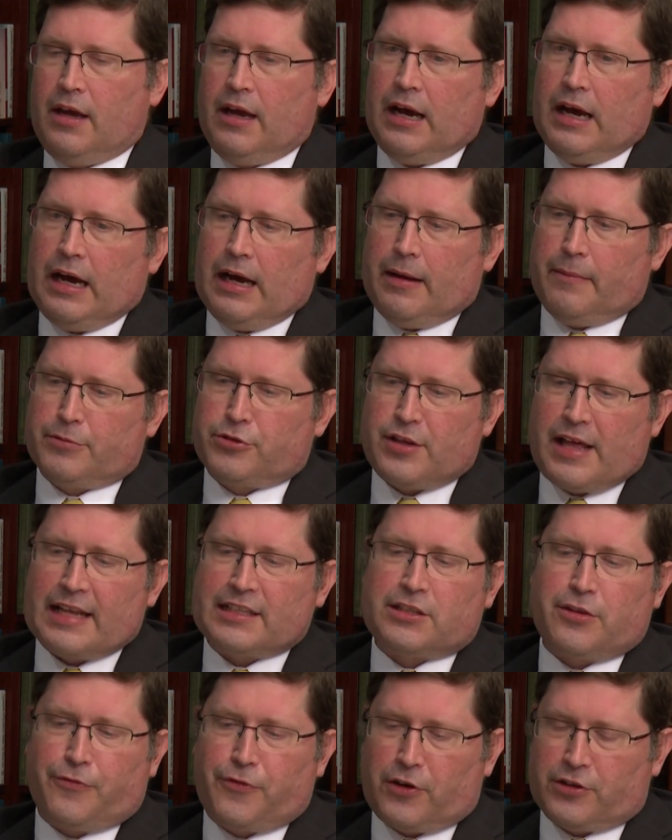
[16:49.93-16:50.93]
So
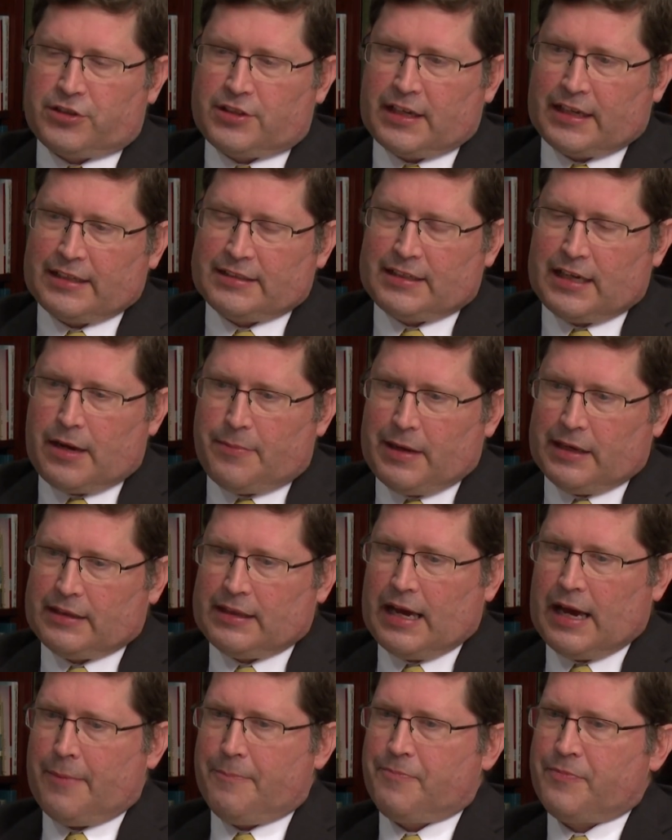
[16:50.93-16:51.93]
that's the first thing I'd say about
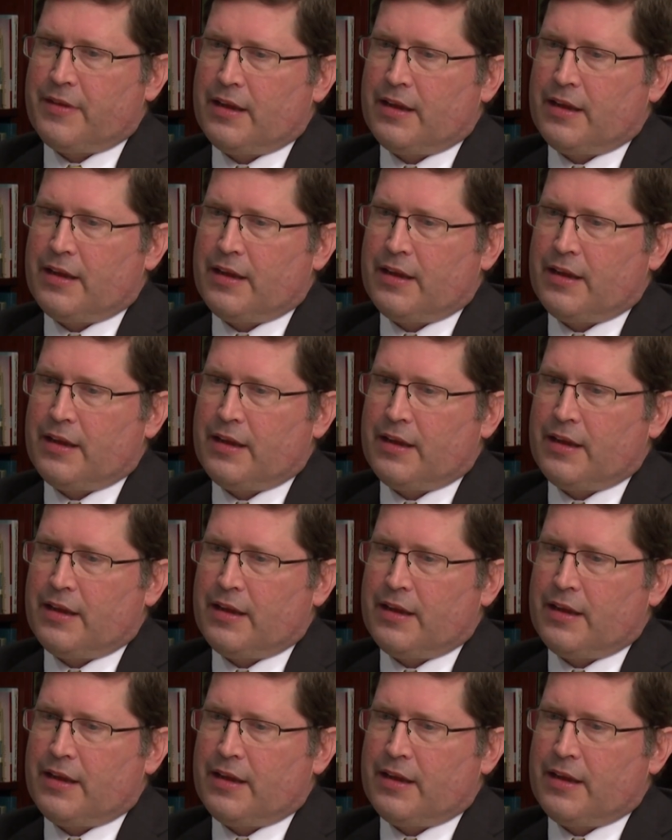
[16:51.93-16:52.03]
that.